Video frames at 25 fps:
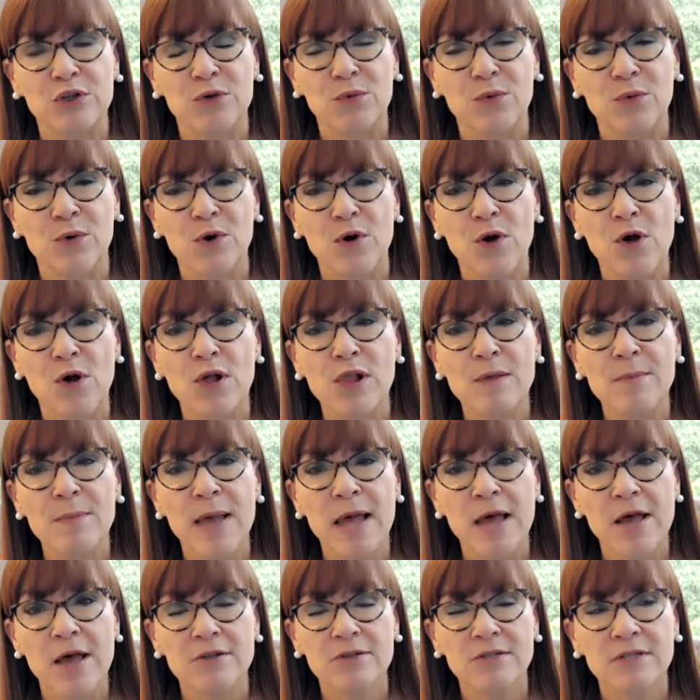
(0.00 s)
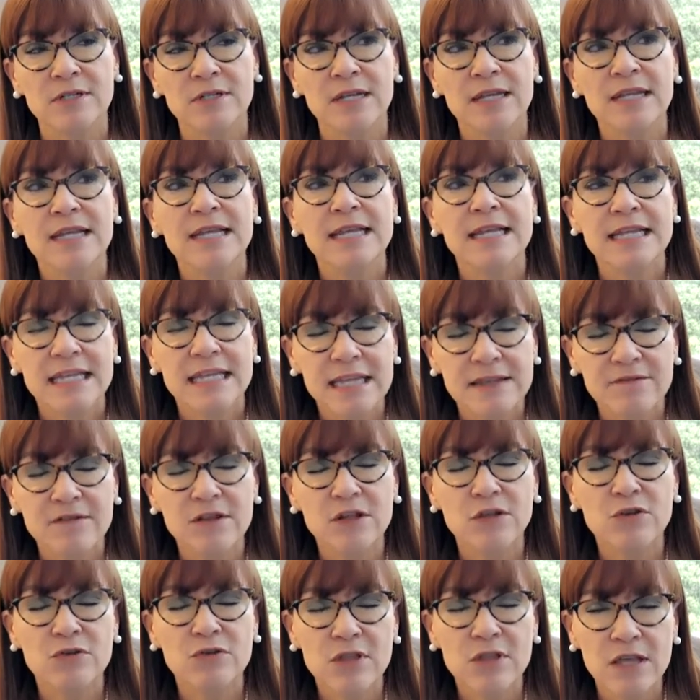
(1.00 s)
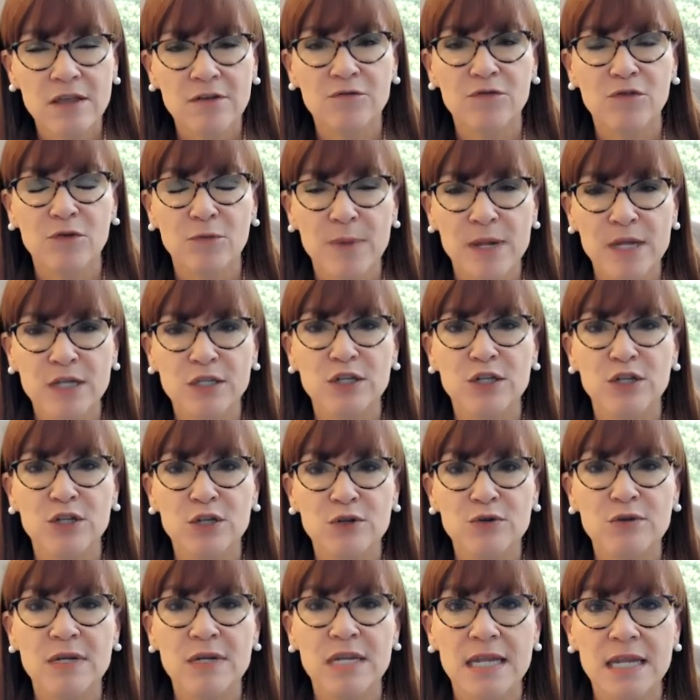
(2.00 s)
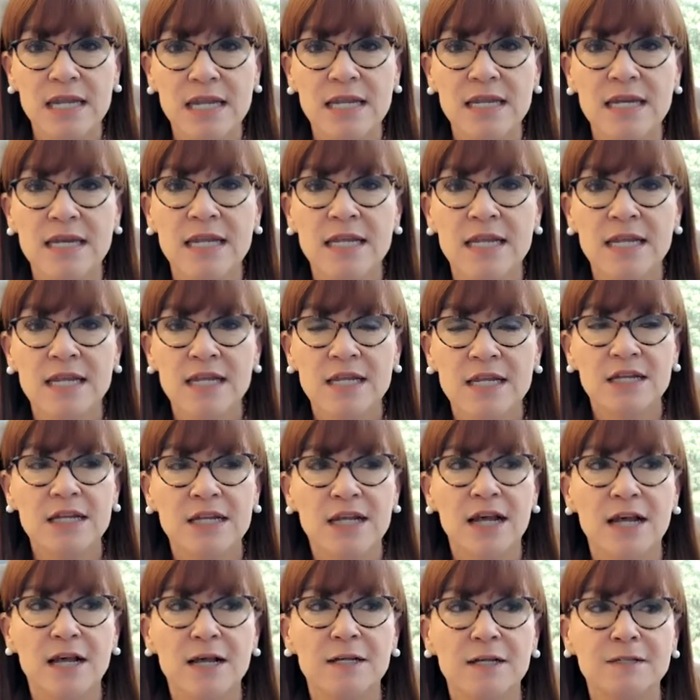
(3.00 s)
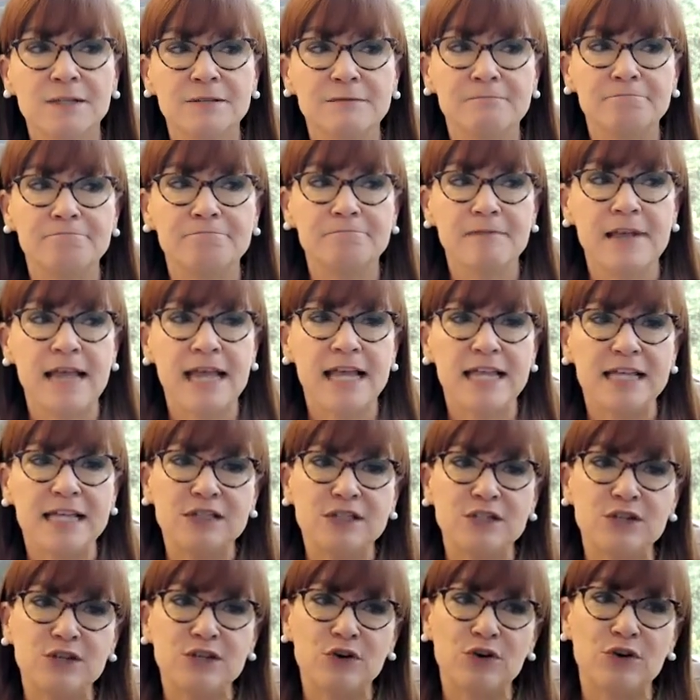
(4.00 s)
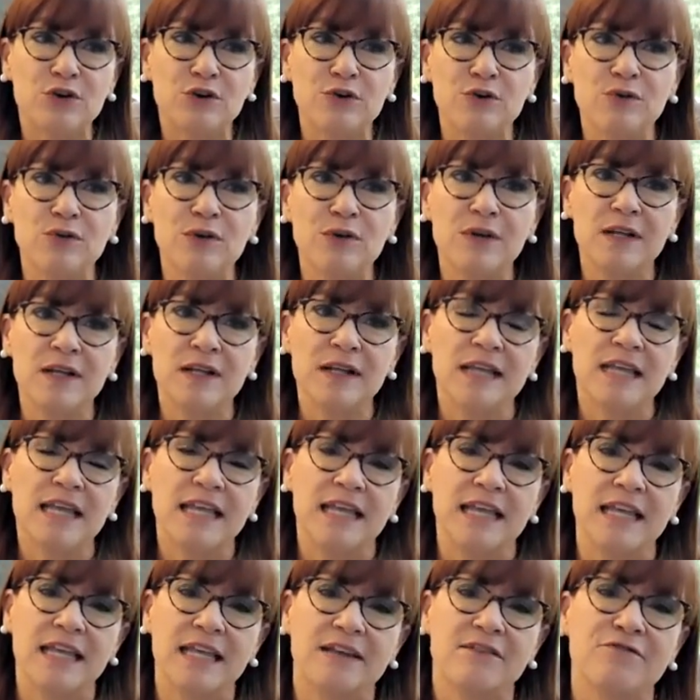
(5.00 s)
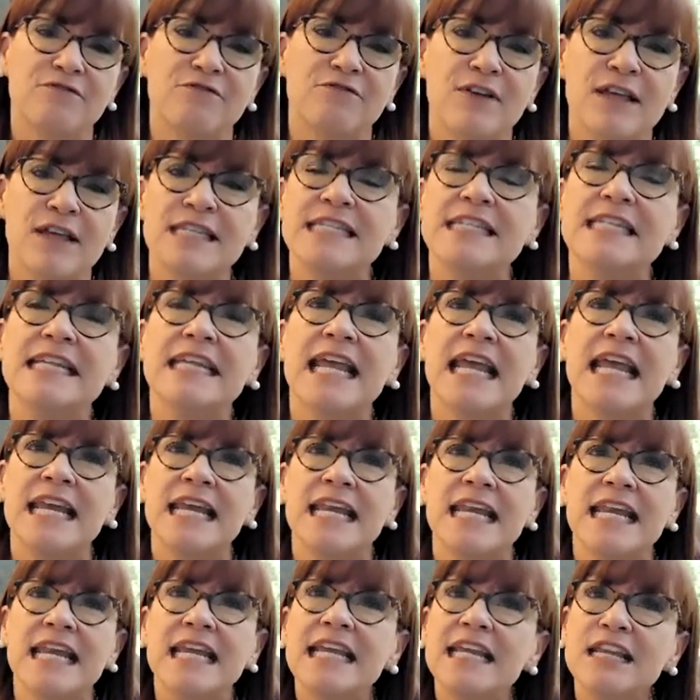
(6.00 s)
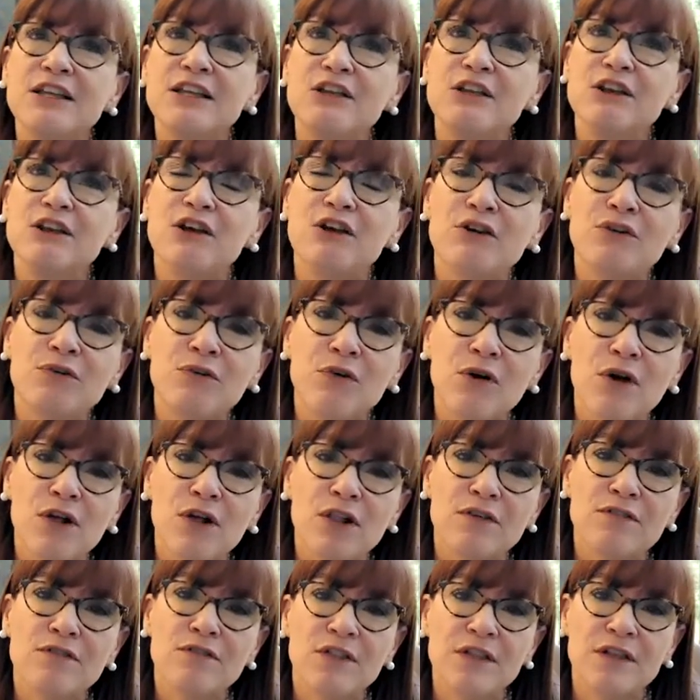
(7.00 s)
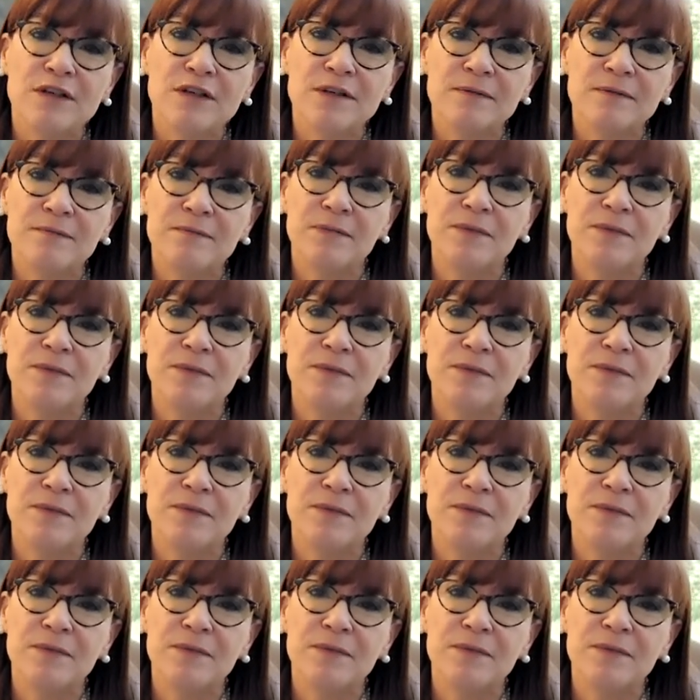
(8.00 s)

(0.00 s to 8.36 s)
We're all about giving you the information you need as you're investigating, all of the